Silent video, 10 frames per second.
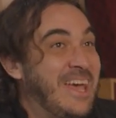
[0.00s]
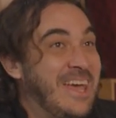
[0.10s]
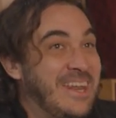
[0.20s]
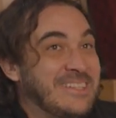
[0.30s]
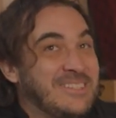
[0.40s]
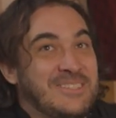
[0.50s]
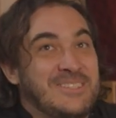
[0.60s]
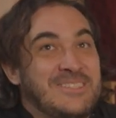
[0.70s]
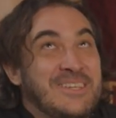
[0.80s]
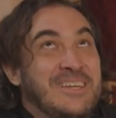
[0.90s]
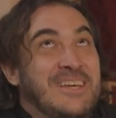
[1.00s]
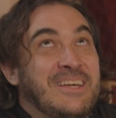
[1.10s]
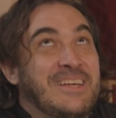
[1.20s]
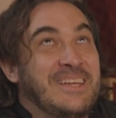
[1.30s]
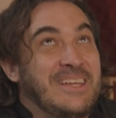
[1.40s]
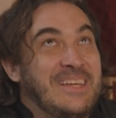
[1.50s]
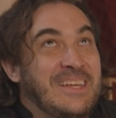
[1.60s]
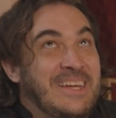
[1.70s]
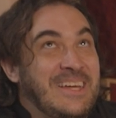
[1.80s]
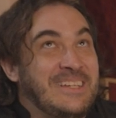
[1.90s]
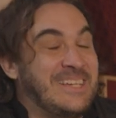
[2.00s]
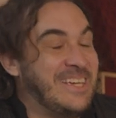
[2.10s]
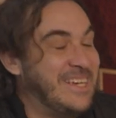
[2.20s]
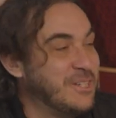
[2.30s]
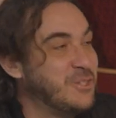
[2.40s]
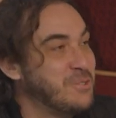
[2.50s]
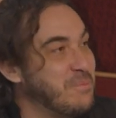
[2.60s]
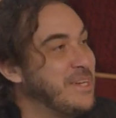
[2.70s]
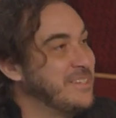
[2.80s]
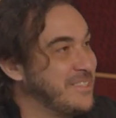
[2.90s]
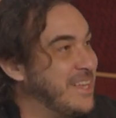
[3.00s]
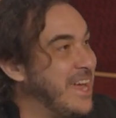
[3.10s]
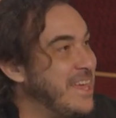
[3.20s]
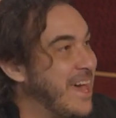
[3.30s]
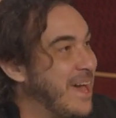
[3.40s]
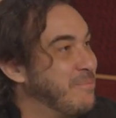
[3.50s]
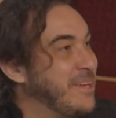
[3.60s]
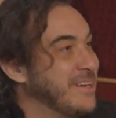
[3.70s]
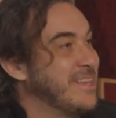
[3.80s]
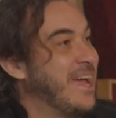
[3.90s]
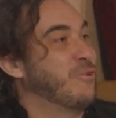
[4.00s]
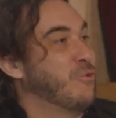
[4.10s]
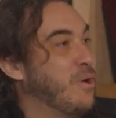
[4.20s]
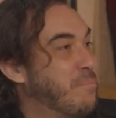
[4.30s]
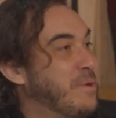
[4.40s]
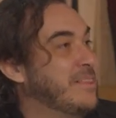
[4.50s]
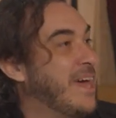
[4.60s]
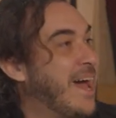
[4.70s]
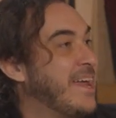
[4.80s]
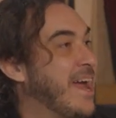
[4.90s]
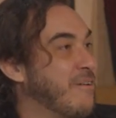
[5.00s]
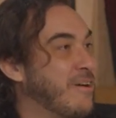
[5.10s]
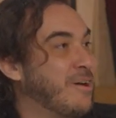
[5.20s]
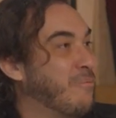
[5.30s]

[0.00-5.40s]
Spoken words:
And it kills me to say that because I grew up in that era.